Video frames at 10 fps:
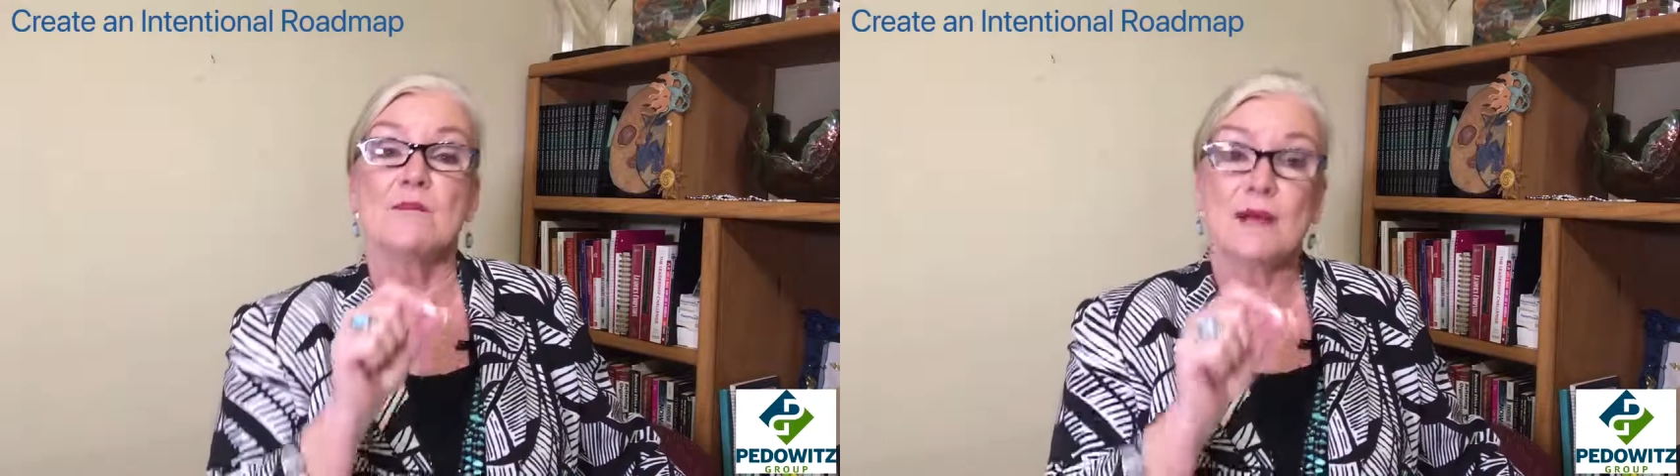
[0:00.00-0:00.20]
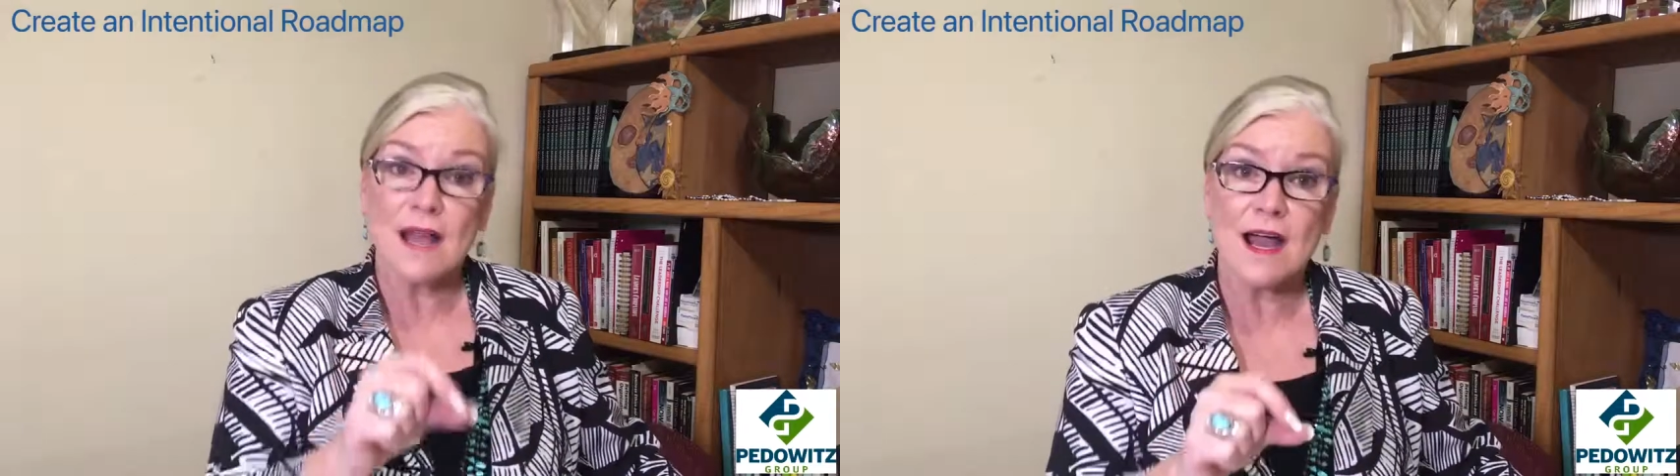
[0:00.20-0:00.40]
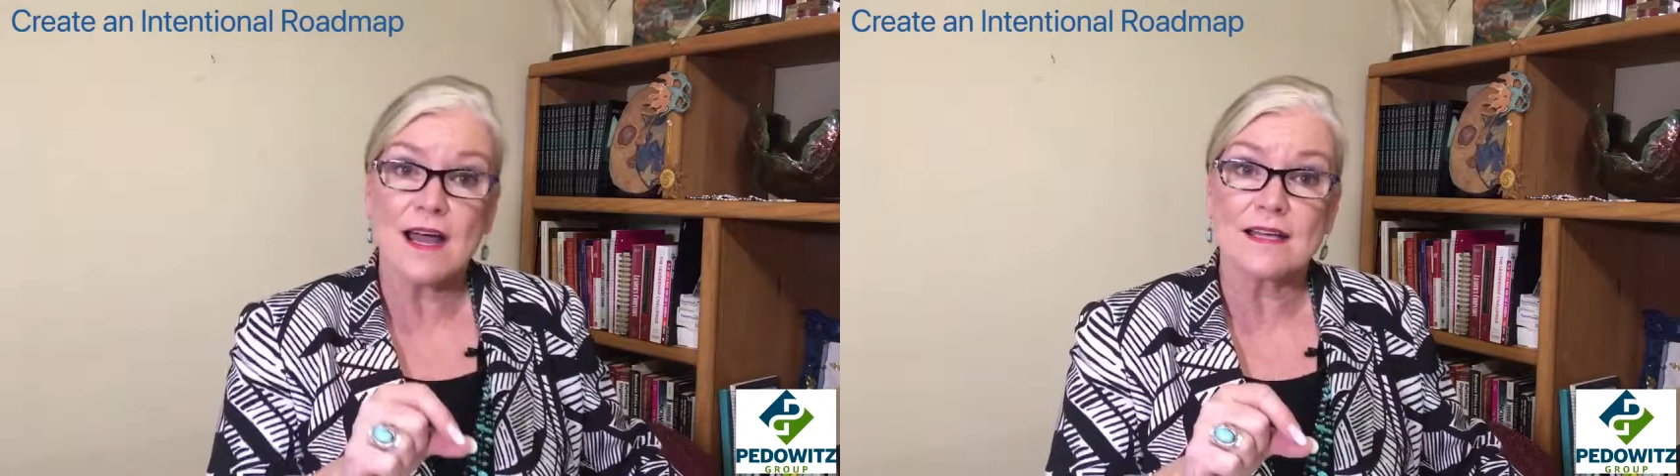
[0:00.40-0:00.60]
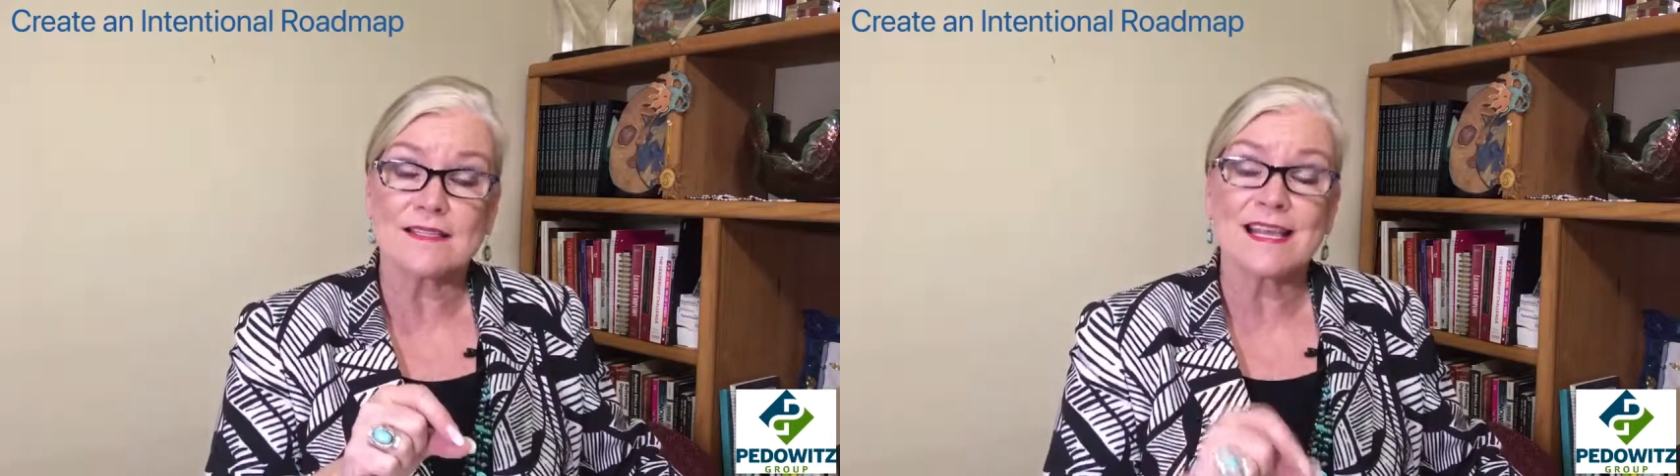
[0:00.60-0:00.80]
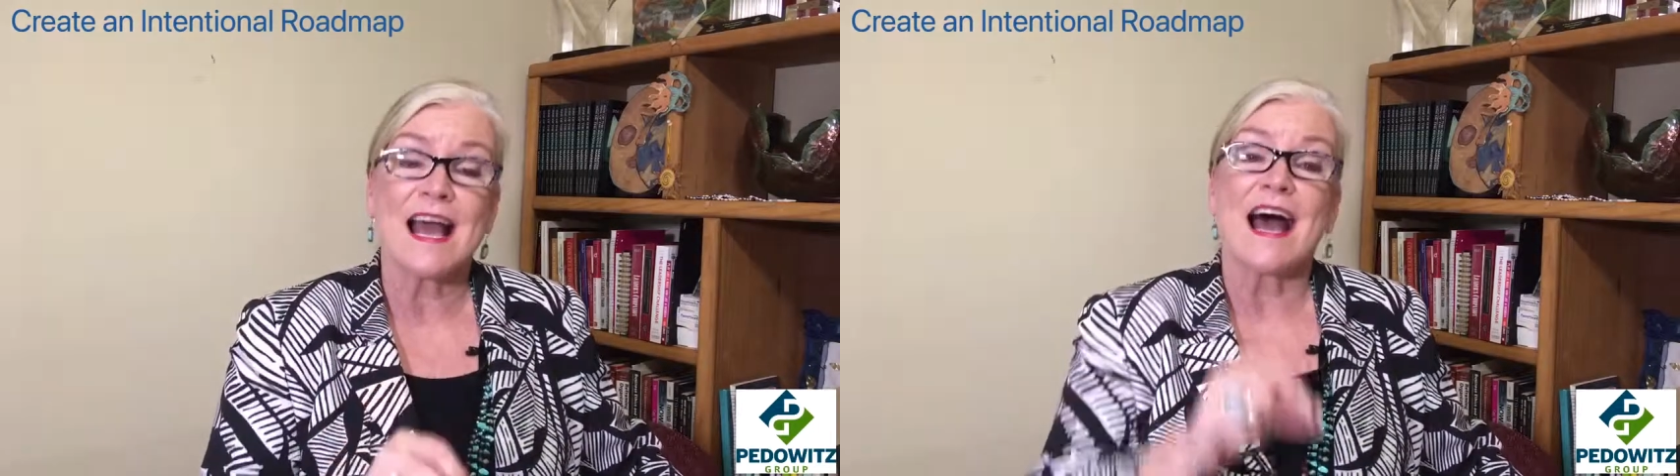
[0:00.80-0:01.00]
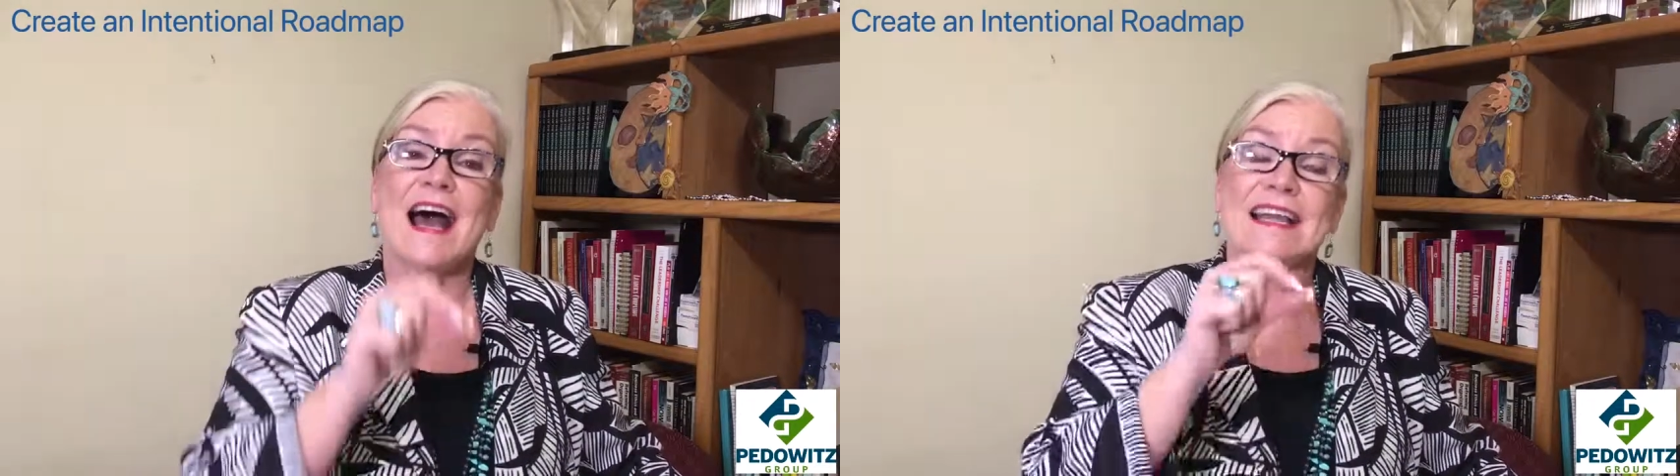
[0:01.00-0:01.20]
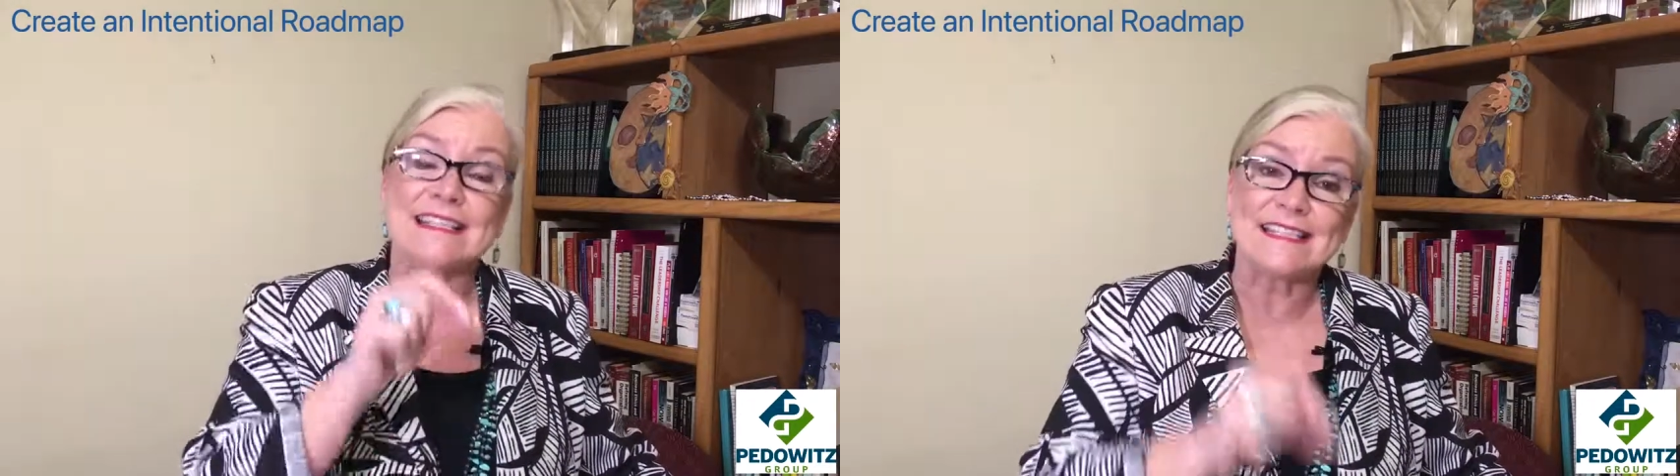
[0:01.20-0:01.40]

because I